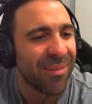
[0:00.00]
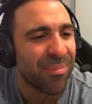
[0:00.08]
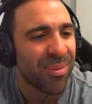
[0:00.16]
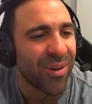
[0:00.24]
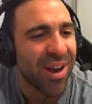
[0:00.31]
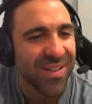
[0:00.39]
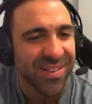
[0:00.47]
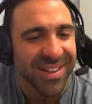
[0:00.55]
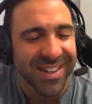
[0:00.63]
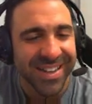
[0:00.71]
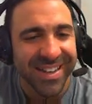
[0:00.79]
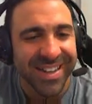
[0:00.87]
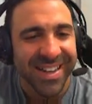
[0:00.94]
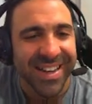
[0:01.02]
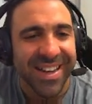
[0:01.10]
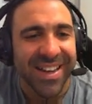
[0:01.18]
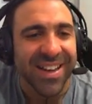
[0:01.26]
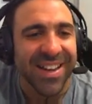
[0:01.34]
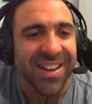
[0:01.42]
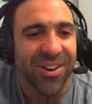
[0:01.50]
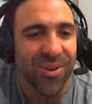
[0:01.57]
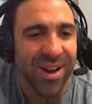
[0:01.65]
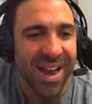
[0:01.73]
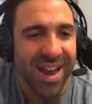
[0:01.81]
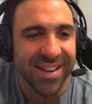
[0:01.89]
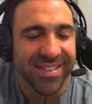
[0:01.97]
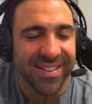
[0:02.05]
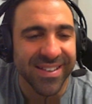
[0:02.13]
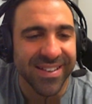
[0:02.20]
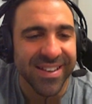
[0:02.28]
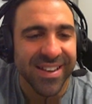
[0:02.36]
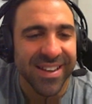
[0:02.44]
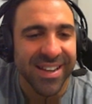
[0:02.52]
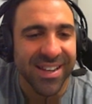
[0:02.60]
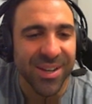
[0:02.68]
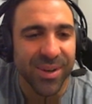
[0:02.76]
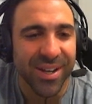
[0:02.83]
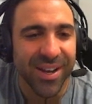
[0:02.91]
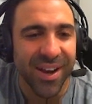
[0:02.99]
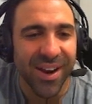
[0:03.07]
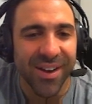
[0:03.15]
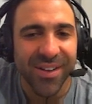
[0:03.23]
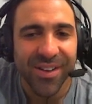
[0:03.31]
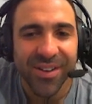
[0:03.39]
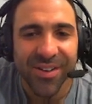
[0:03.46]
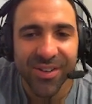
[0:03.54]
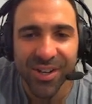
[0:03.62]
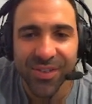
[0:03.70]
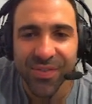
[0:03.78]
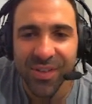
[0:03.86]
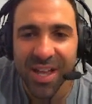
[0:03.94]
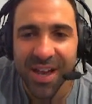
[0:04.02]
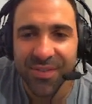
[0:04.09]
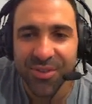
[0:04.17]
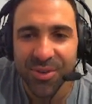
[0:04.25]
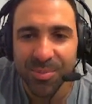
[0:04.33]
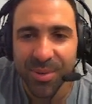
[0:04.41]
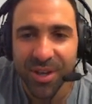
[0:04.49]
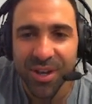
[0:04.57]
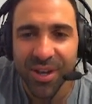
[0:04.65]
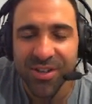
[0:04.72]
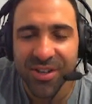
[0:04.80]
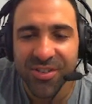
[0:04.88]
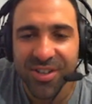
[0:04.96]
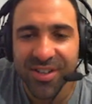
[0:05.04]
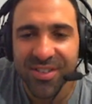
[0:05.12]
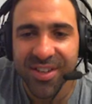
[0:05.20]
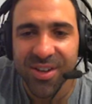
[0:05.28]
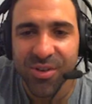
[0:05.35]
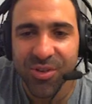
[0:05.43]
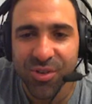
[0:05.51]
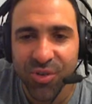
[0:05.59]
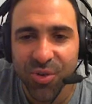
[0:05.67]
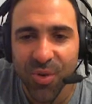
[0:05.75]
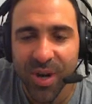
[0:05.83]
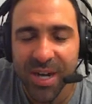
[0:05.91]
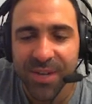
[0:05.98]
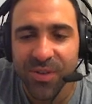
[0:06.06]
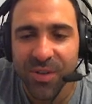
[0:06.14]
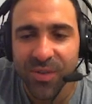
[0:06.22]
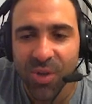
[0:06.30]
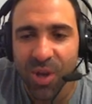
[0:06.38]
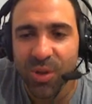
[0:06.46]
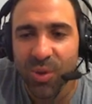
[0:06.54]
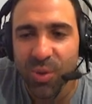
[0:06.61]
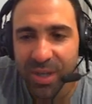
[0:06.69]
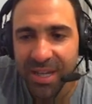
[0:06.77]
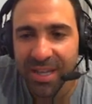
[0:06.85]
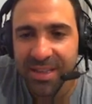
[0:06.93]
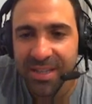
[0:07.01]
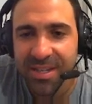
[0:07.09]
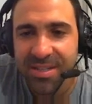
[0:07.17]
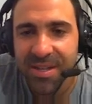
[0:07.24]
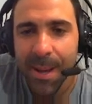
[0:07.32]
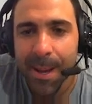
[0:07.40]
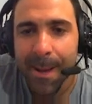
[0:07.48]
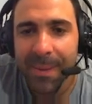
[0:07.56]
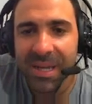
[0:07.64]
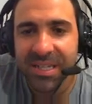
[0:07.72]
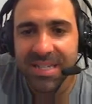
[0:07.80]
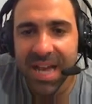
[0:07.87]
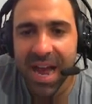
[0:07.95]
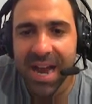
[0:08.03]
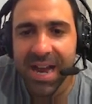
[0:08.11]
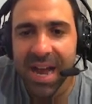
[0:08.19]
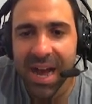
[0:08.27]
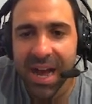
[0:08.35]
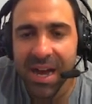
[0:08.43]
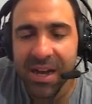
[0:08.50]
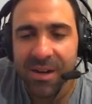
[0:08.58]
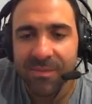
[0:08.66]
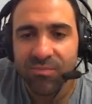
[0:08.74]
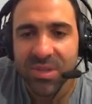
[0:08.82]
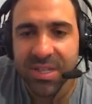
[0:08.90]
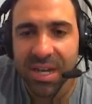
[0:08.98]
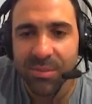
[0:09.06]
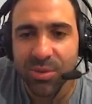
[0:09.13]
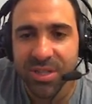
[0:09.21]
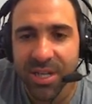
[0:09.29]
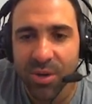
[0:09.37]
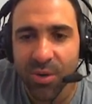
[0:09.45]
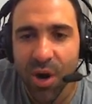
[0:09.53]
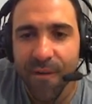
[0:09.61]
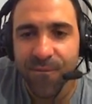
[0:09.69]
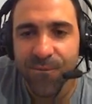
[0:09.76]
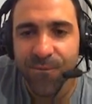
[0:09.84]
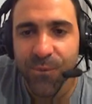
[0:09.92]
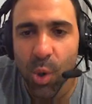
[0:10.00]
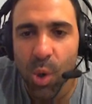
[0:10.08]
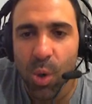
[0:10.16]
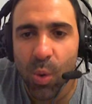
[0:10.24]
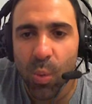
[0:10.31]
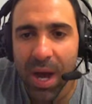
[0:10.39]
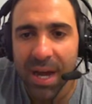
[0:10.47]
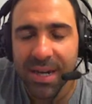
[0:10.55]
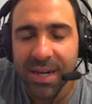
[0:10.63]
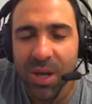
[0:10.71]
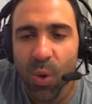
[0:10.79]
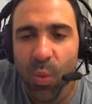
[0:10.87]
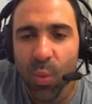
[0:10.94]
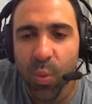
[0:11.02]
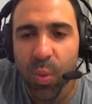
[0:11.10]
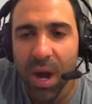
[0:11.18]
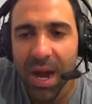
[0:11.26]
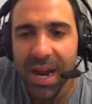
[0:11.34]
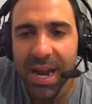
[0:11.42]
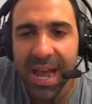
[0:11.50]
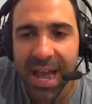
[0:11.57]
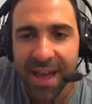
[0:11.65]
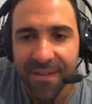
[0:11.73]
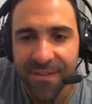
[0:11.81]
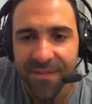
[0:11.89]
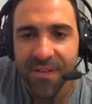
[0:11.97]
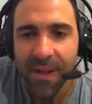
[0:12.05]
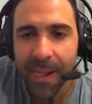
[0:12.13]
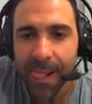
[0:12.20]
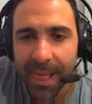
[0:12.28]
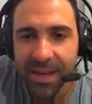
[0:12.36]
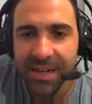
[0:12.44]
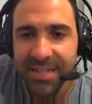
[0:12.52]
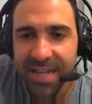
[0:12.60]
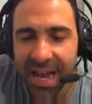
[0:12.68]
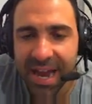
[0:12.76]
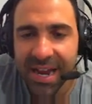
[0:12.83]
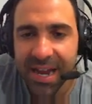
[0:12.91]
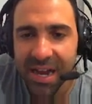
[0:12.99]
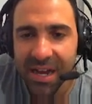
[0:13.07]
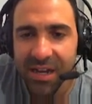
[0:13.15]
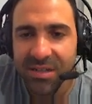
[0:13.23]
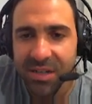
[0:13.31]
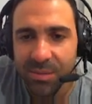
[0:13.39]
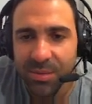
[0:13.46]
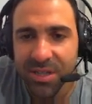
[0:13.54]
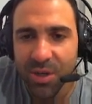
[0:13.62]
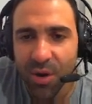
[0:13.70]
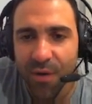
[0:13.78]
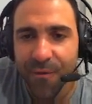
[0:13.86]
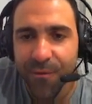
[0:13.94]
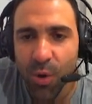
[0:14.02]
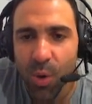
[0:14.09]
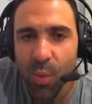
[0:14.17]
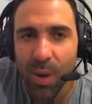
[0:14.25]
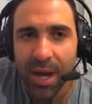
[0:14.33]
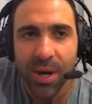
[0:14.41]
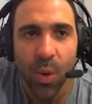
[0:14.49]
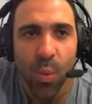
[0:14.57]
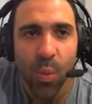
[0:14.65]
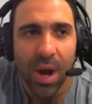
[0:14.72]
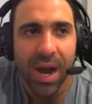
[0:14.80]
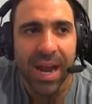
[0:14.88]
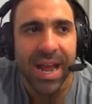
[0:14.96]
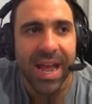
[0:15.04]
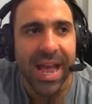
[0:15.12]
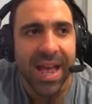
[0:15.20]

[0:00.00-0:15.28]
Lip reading: Private league created. Here we go. Nerds for Life SuperCoach. As you can see on your screen, if you're not looking at this, it's AR0041YF. That is AR0041YF.